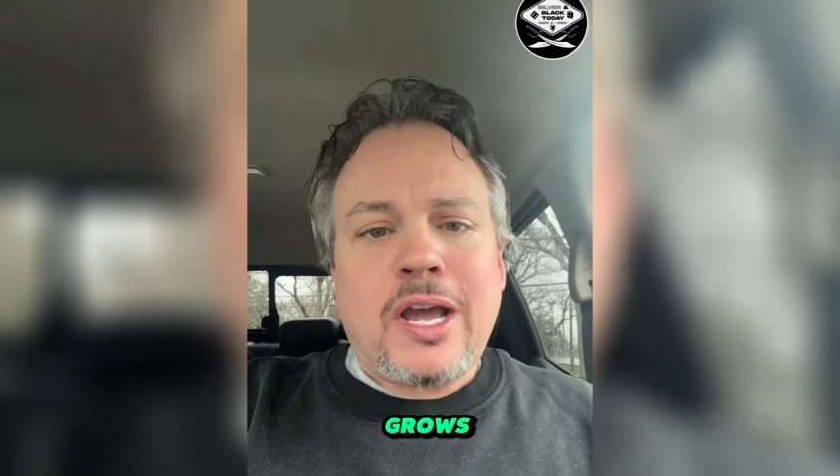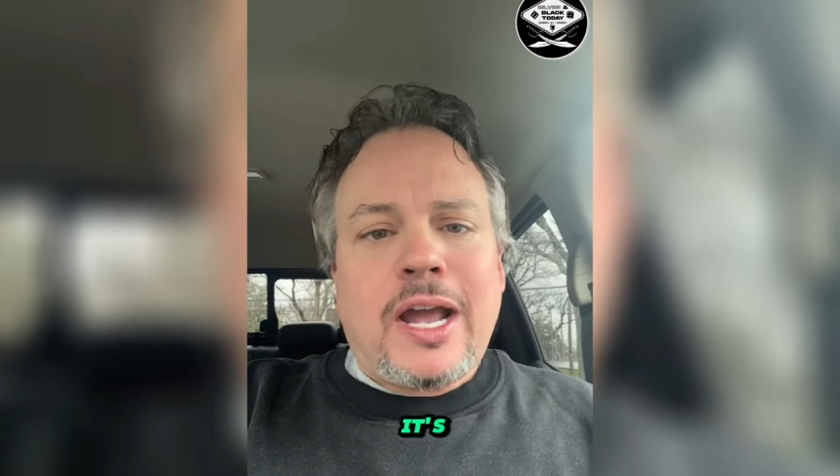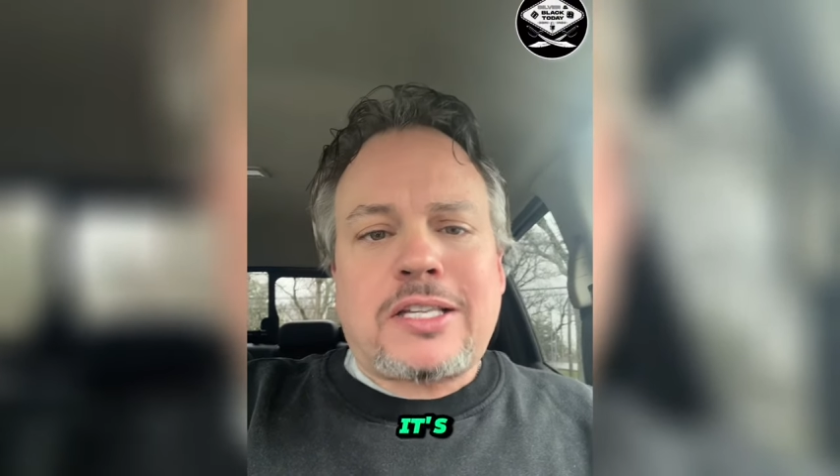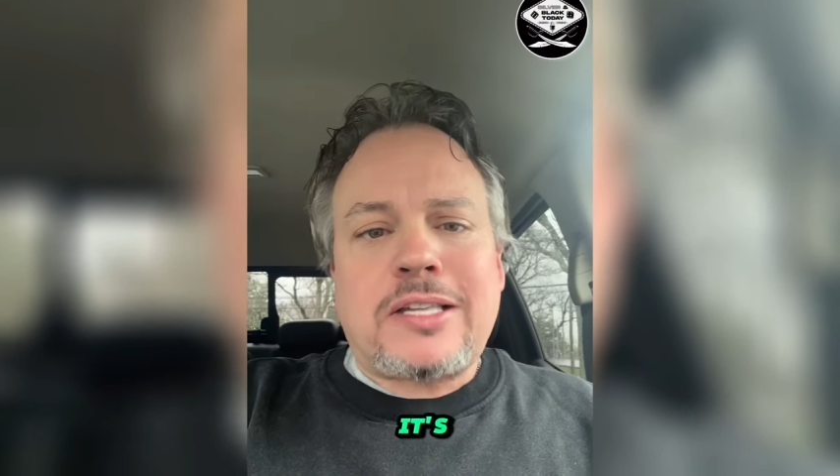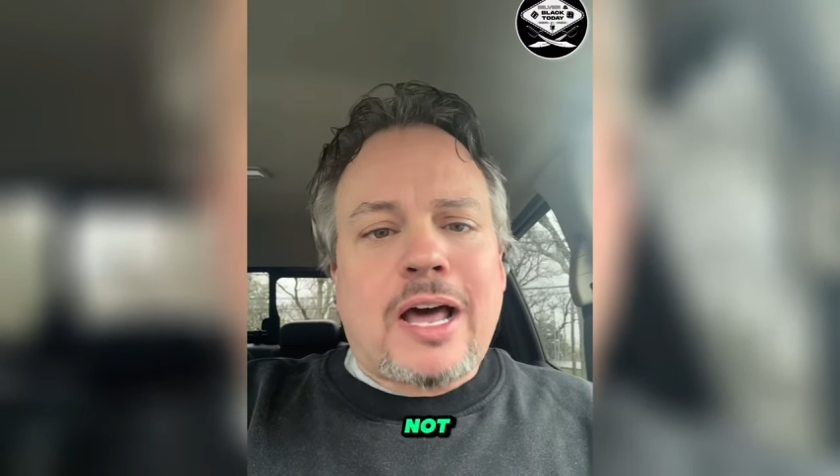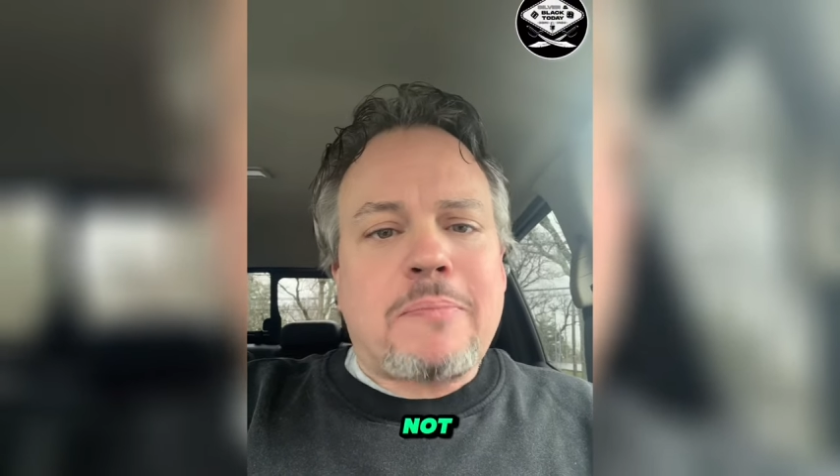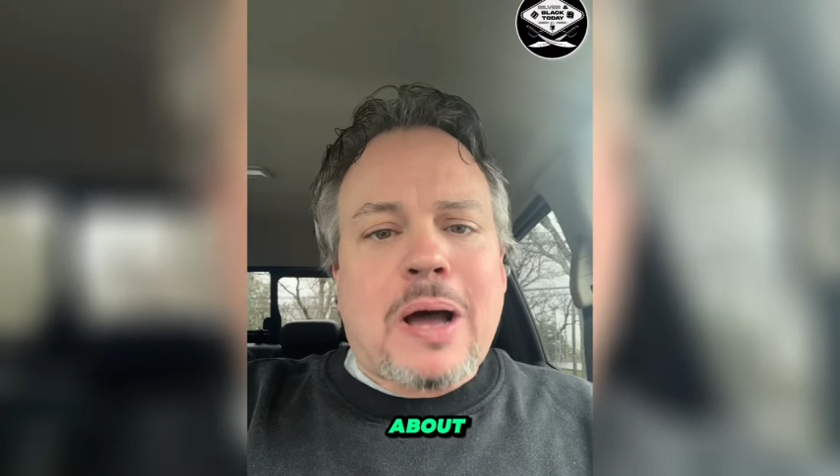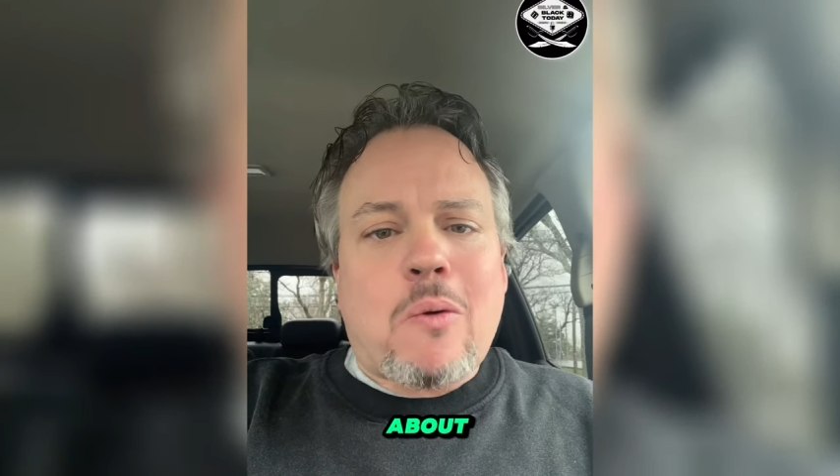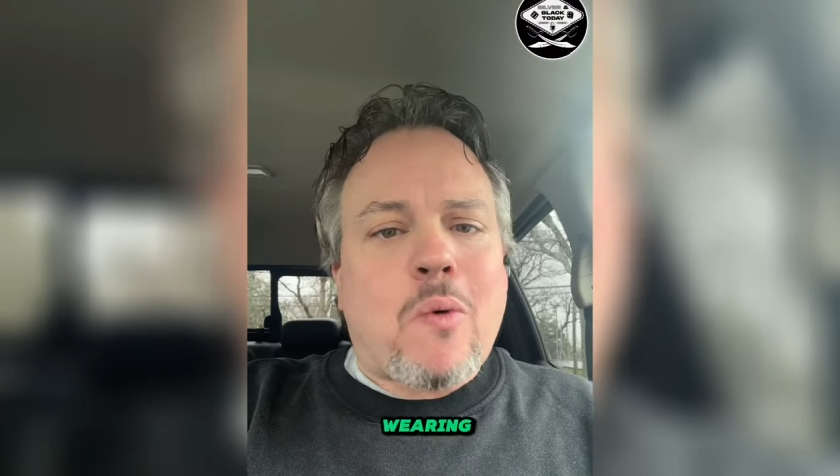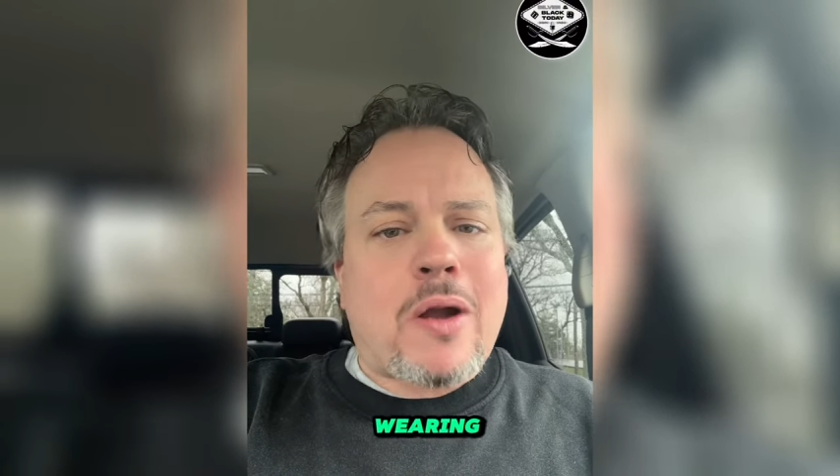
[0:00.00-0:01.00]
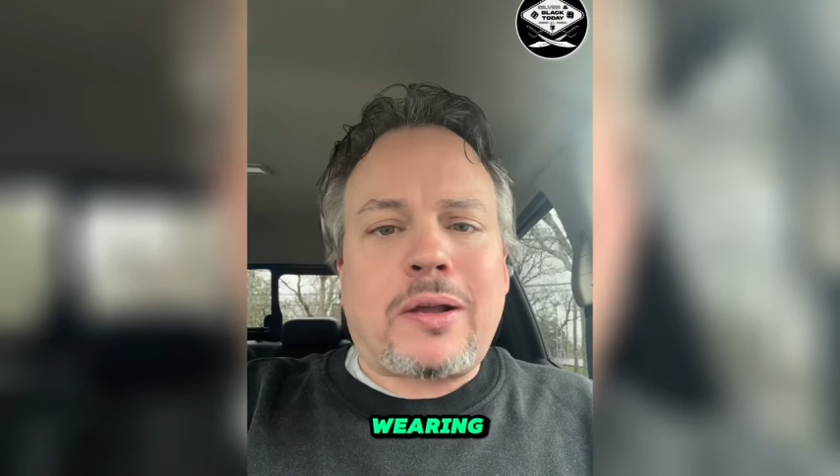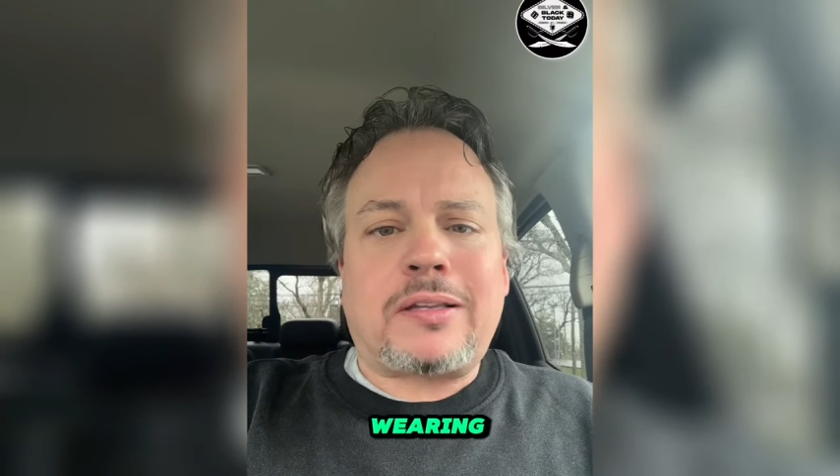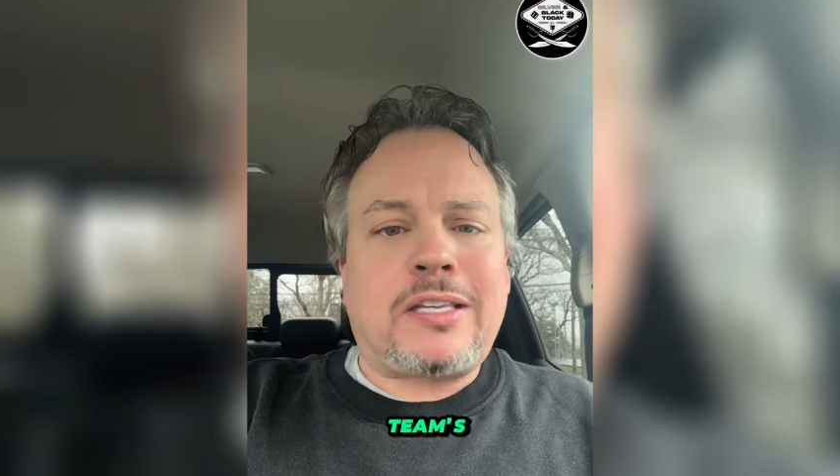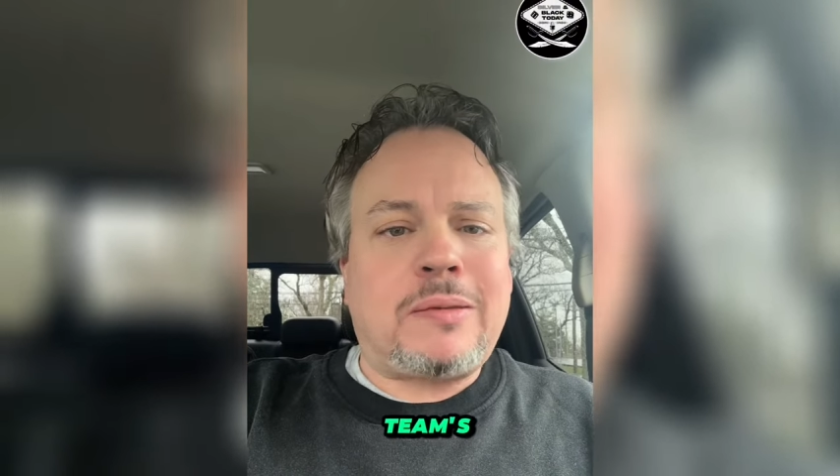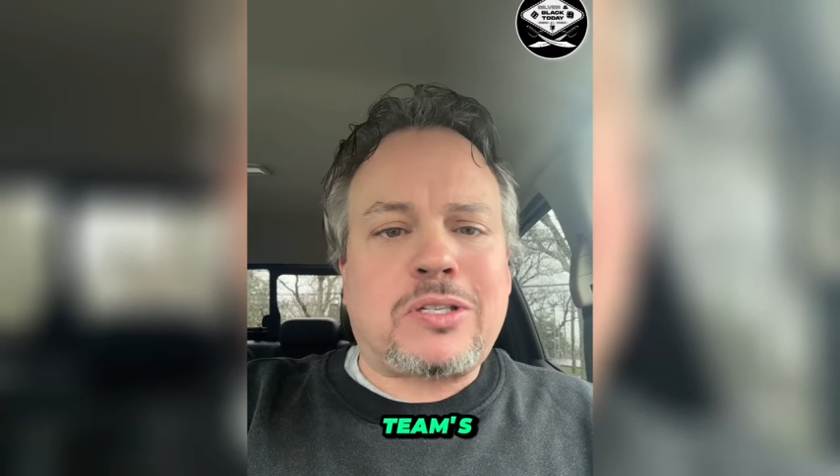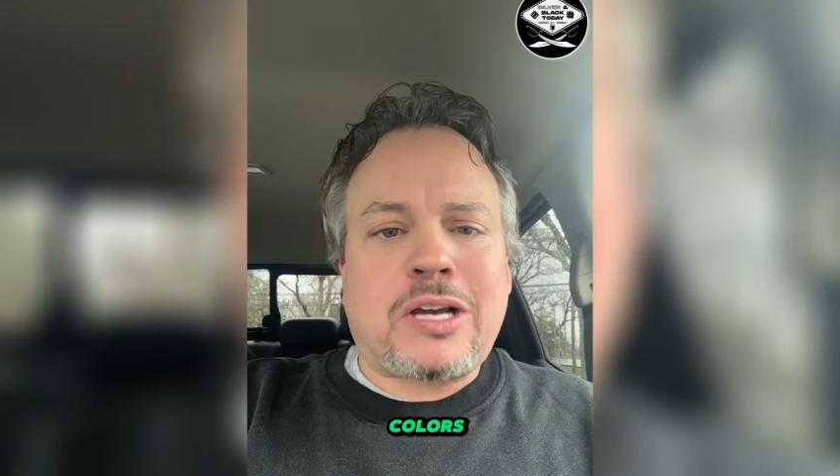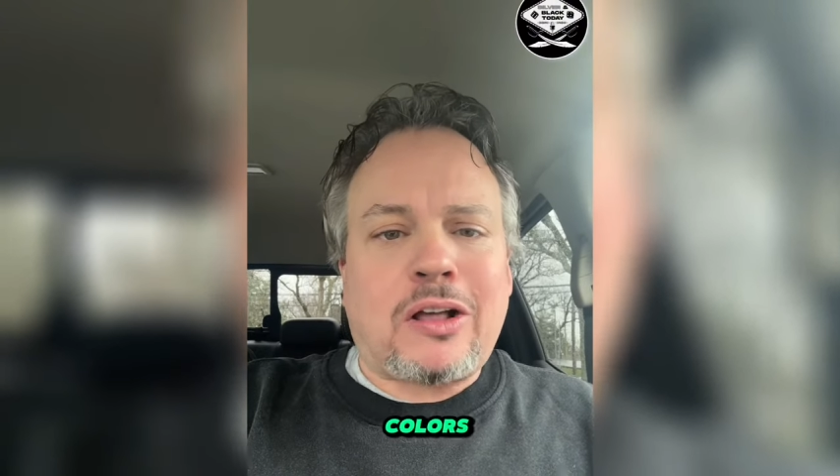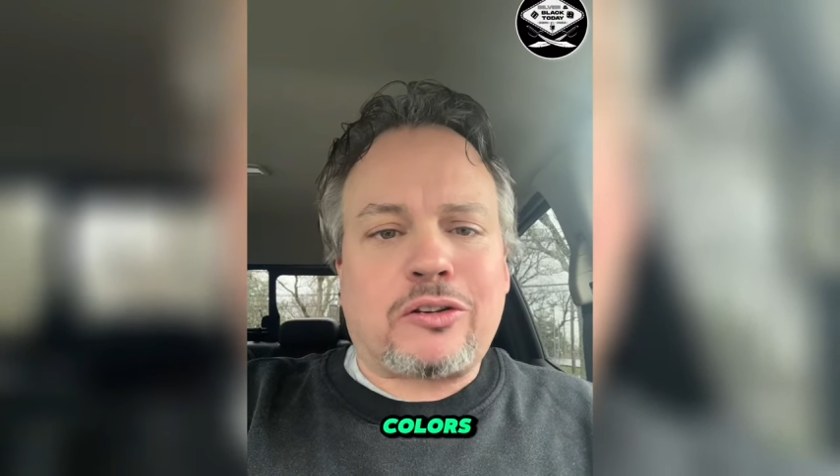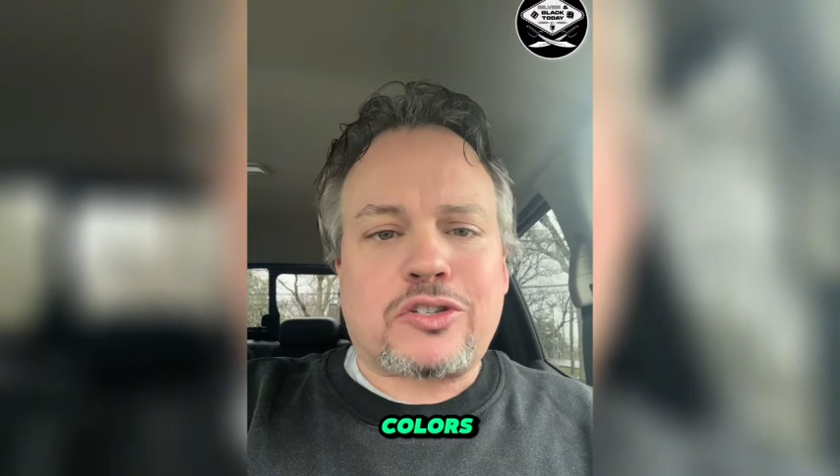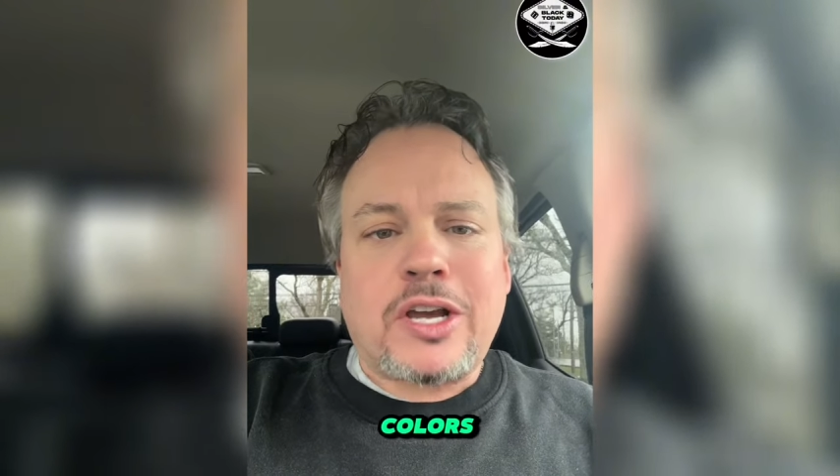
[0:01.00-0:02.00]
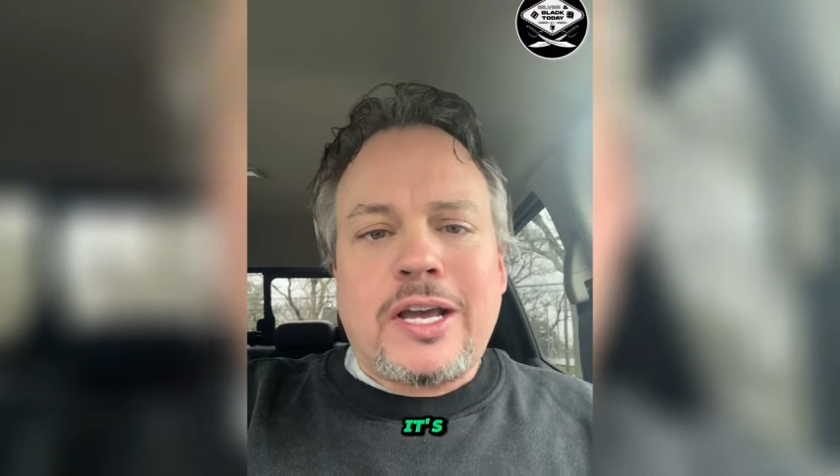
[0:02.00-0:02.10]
It's not about wearing a team's colors,